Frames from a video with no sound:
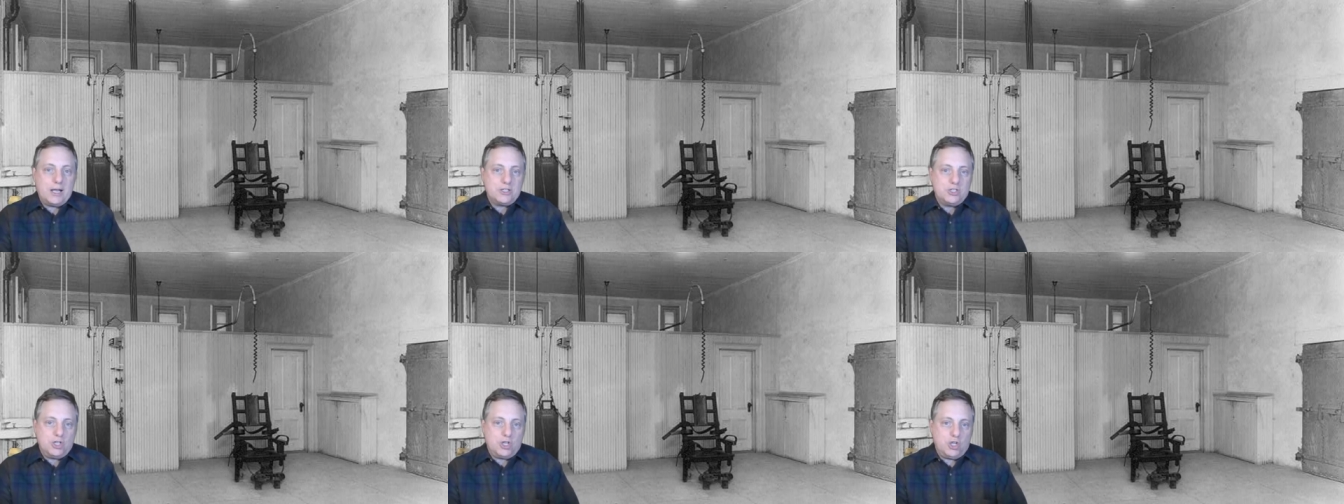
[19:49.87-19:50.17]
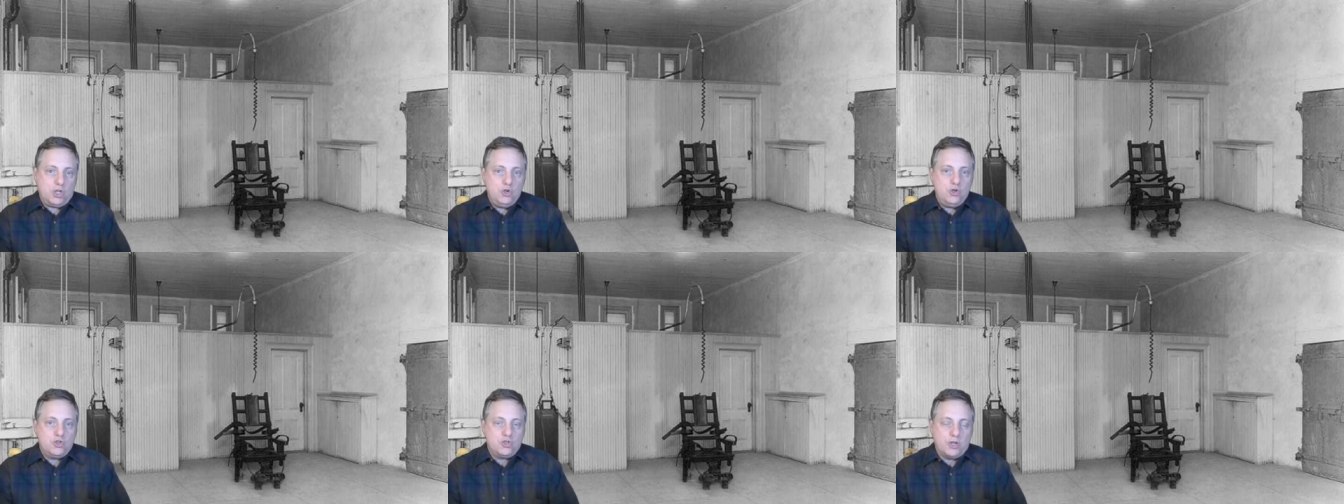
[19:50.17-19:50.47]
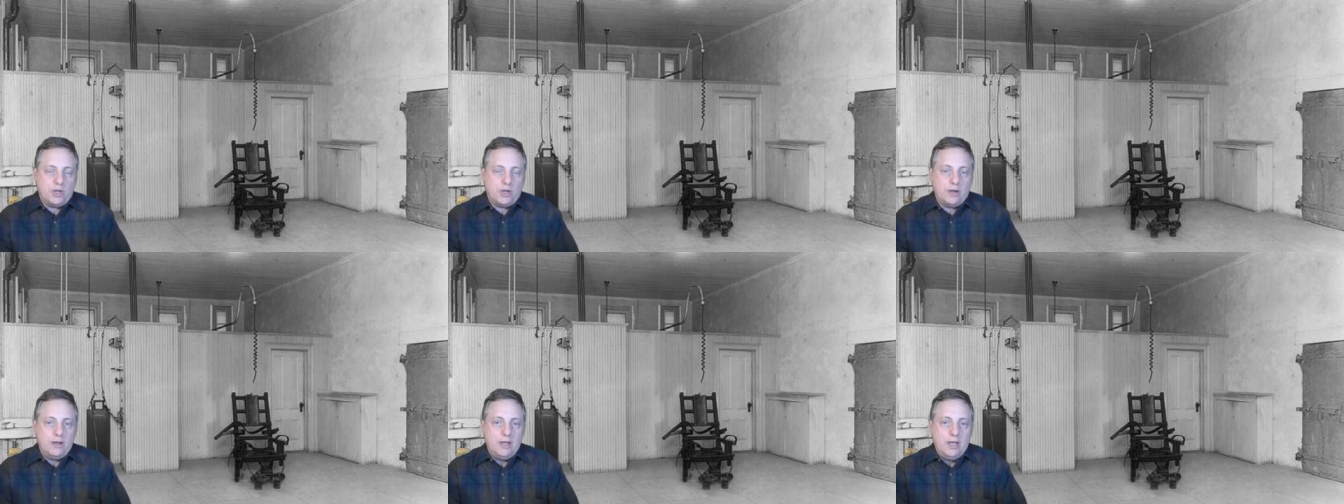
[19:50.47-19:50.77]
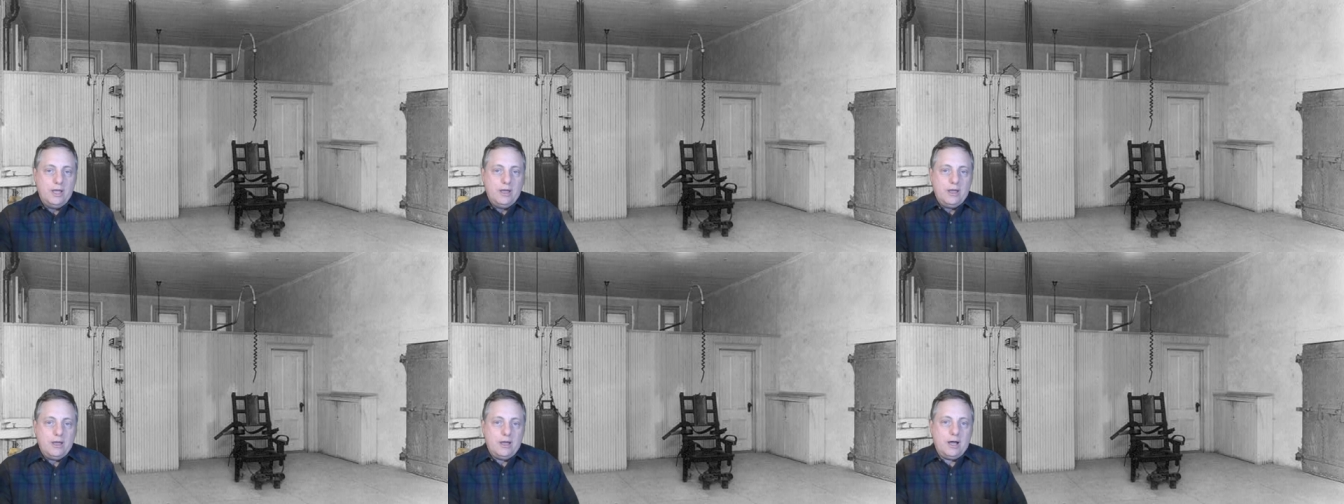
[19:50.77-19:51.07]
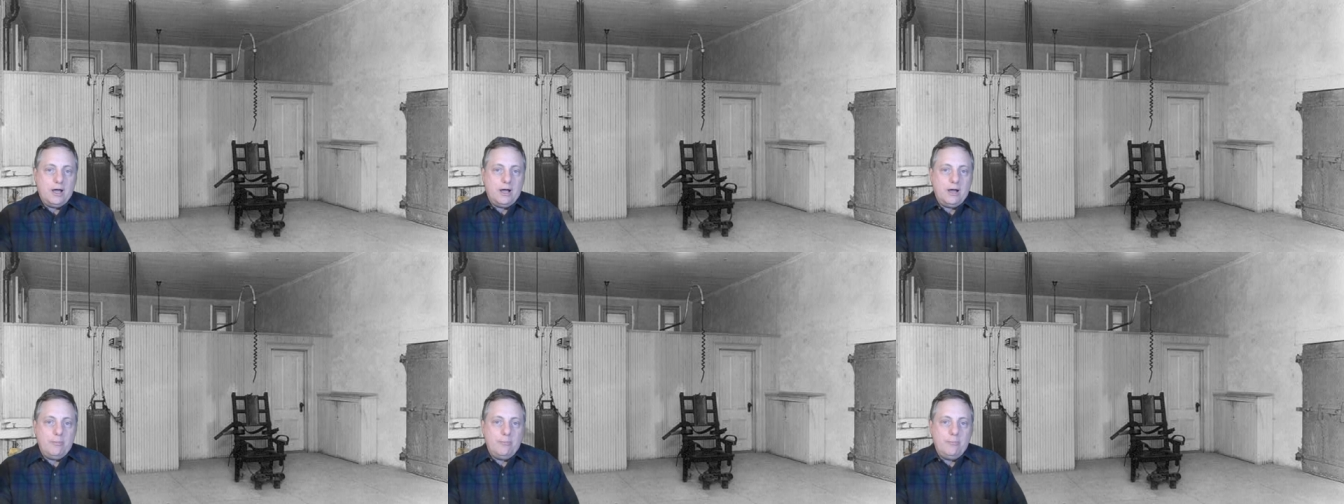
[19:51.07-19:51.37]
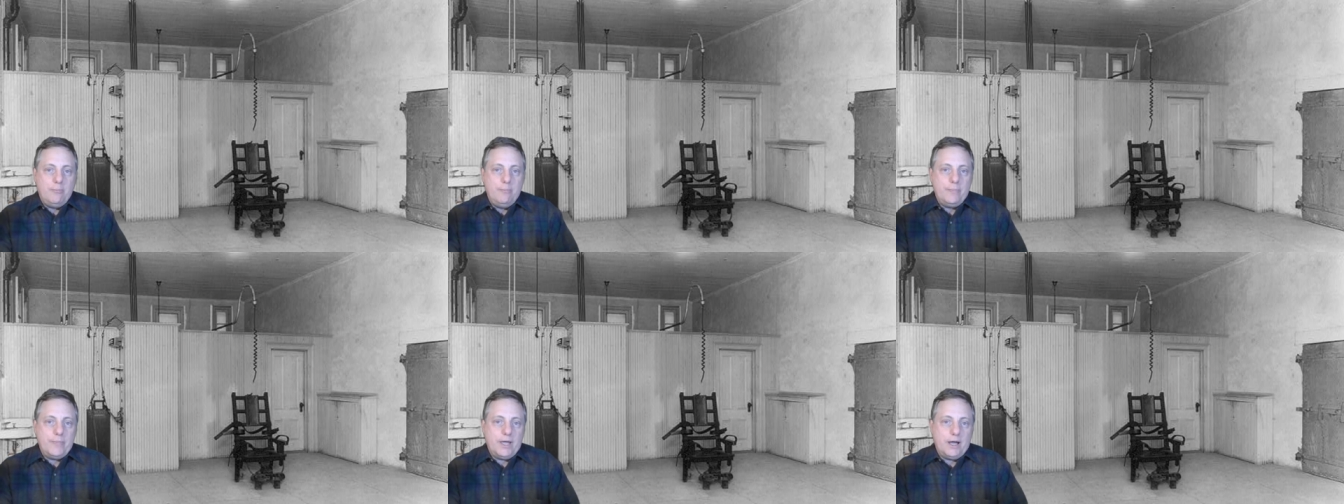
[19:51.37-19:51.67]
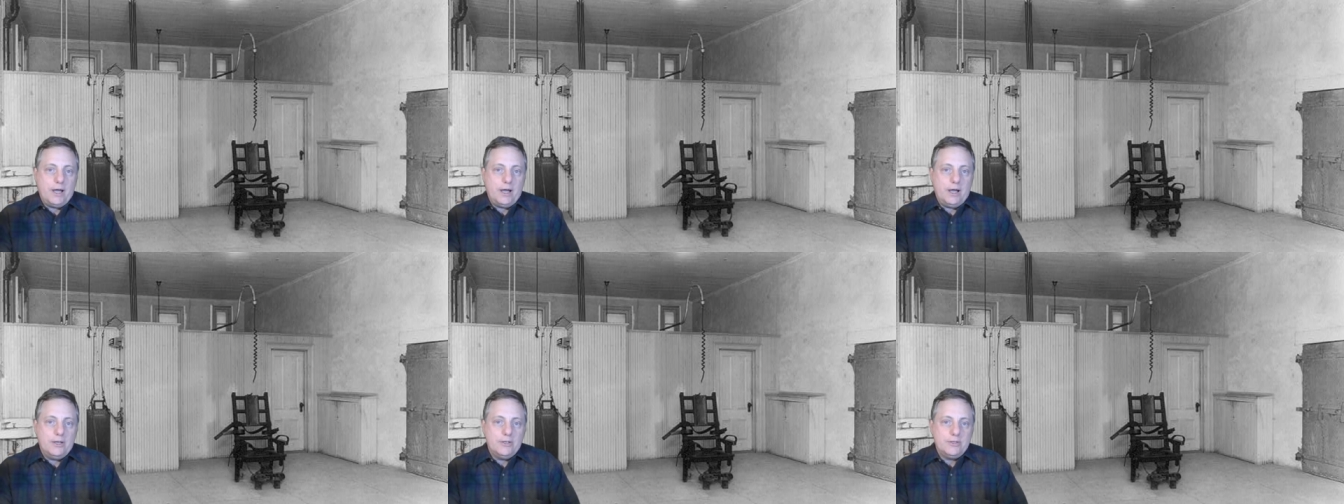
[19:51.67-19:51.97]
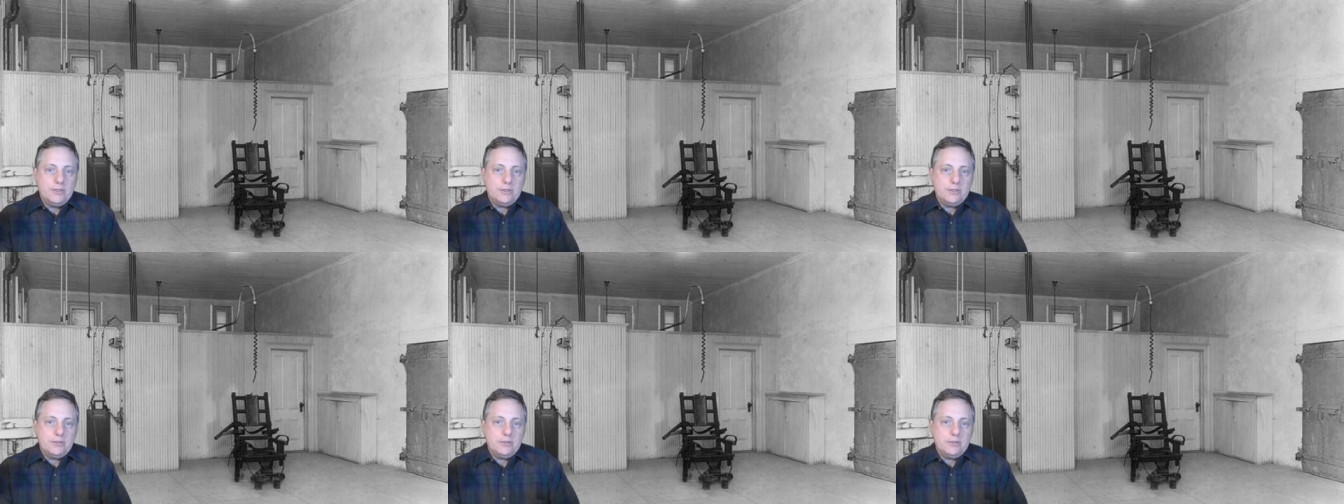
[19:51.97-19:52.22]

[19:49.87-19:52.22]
execution uh, uh,